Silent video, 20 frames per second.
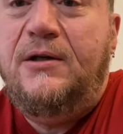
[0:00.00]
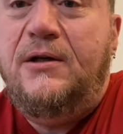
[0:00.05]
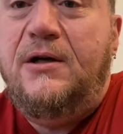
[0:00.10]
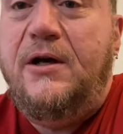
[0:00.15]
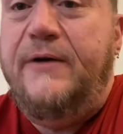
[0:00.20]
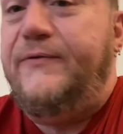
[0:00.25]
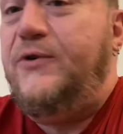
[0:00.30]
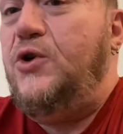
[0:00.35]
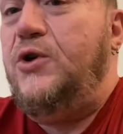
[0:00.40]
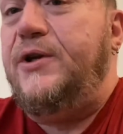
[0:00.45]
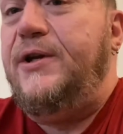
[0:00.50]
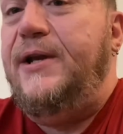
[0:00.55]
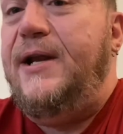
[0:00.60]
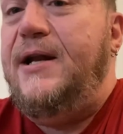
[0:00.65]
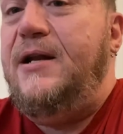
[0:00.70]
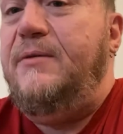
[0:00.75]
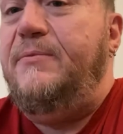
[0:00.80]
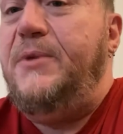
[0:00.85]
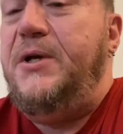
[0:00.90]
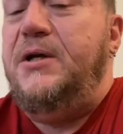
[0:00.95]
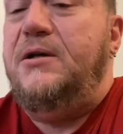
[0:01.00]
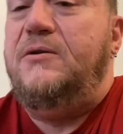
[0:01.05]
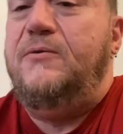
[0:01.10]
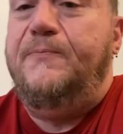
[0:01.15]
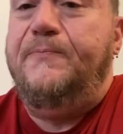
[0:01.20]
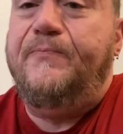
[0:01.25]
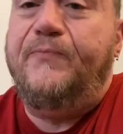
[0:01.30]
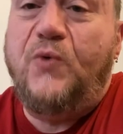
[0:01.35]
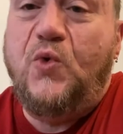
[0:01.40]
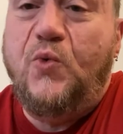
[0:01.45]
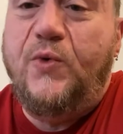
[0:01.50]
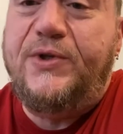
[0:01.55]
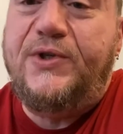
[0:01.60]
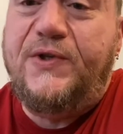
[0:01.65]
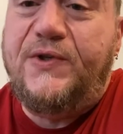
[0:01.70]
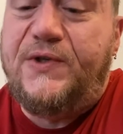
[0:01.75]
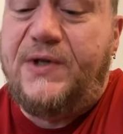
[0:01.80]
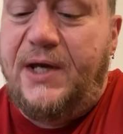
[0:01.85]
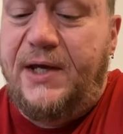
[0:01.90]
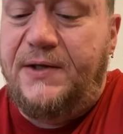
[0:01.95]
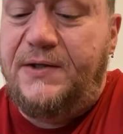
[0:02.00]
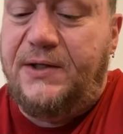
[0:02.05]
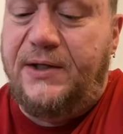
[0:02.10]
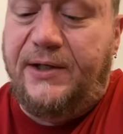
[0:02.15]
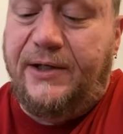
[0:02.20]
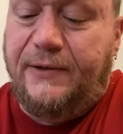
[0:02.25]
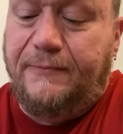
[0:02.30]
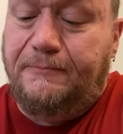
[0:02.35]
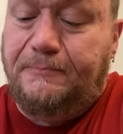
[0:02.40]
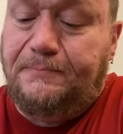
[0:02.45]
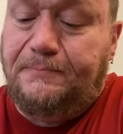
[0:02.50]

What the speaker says: of cooking any meal, which is tasting it.